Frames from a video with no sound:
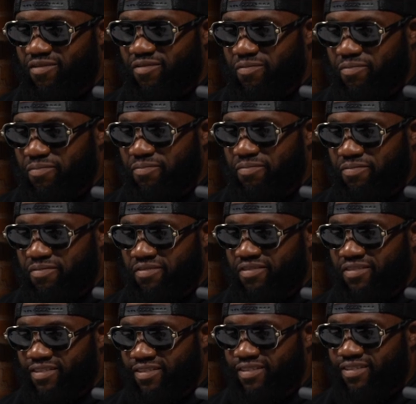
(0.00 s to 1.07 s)

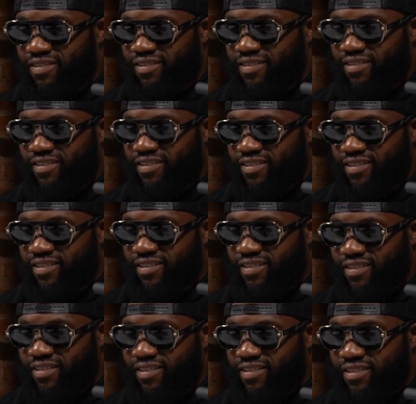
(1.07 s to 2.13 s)

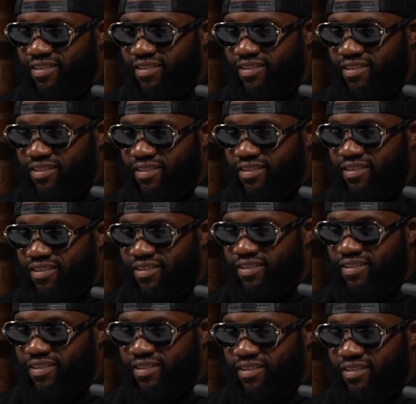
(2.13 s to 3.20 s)

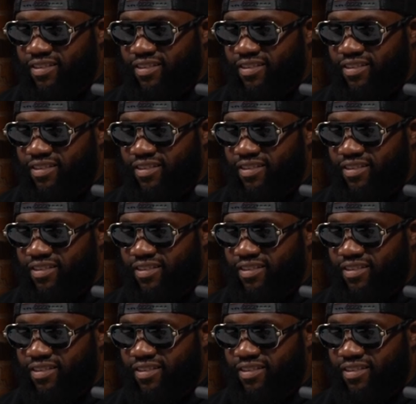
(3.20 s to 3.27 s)
The person shown says nothing.